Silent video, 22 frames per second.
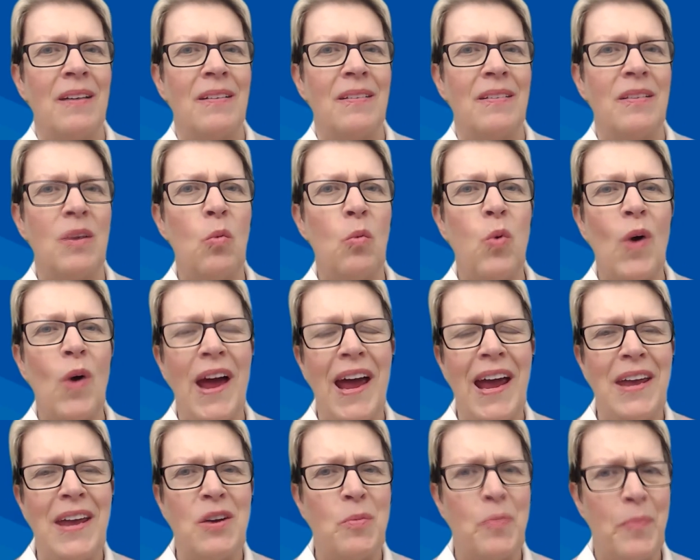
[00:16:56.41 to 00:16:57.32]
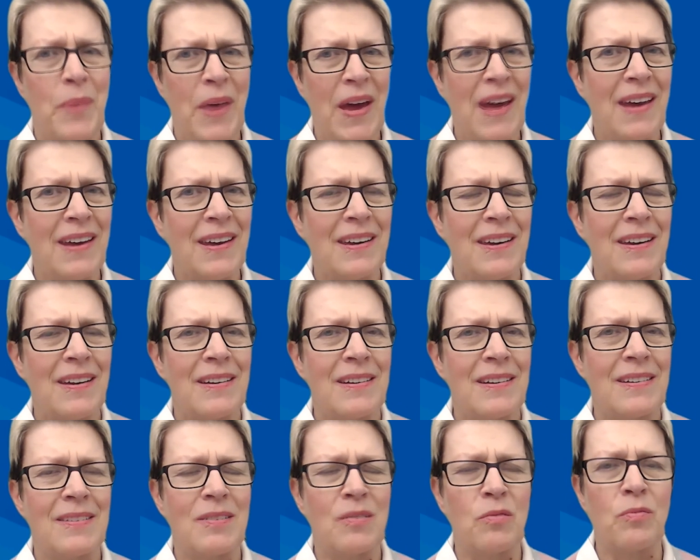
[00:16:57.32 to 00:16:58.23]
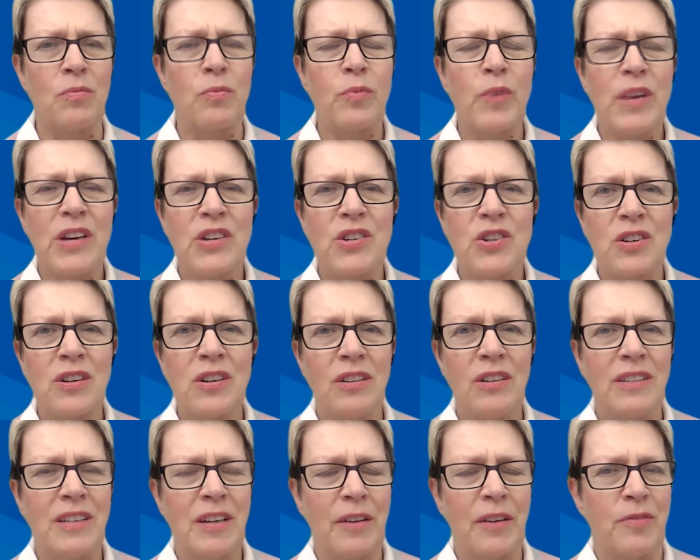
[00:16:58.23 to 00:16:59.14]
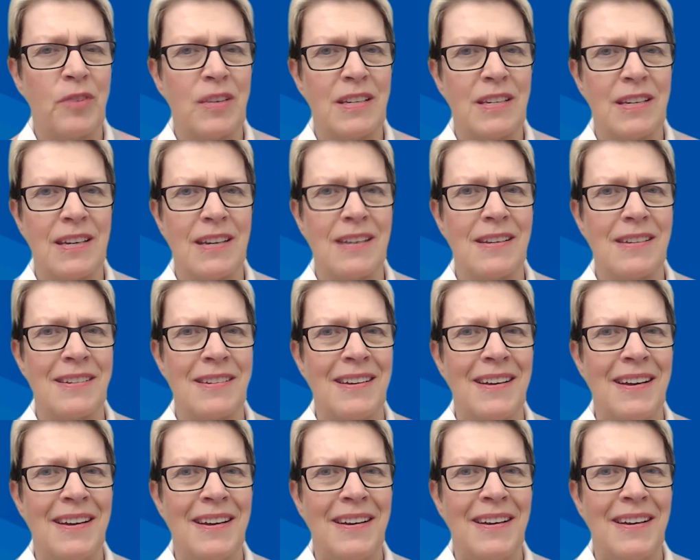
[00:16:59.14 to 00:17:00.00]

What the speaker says: the way you bake it, regional differences.